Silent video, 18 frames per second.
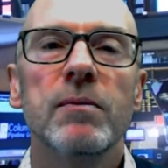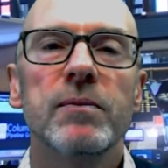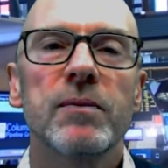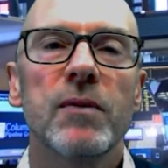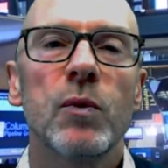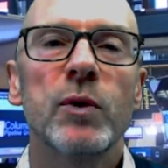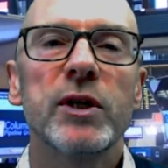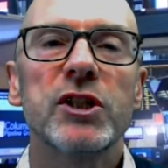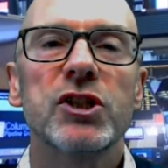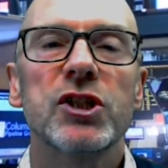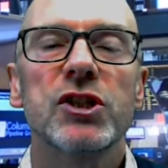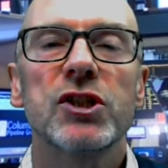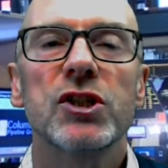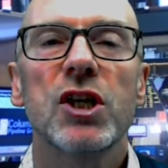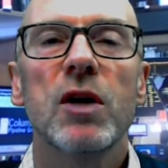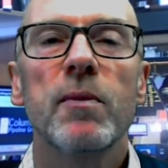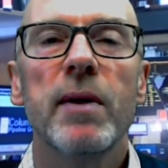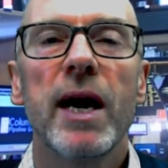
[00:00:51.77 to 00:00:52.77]
which has
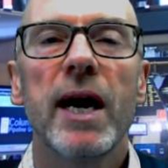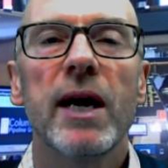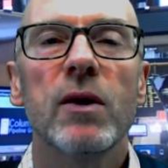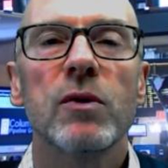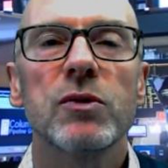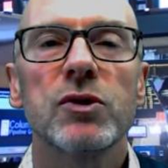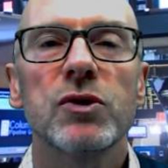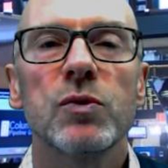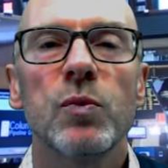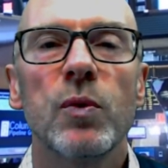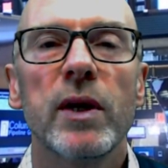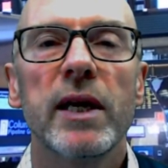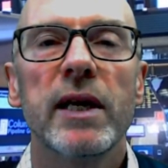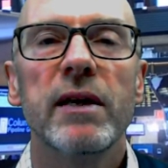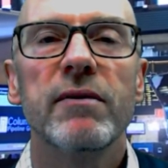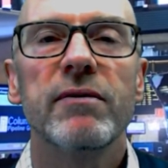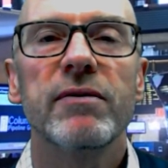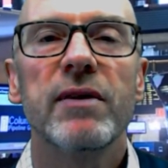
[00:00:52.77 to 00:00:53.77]
come out
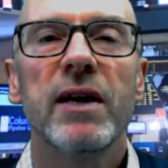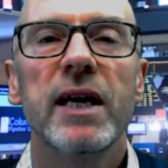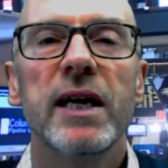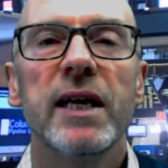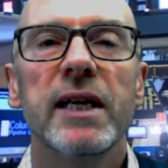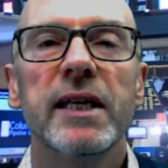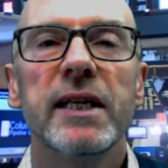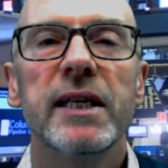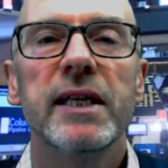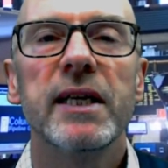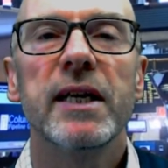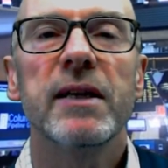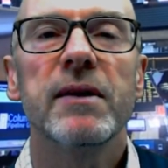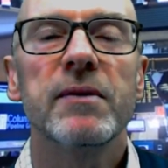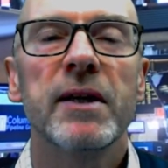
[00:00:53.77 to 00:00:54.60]
with a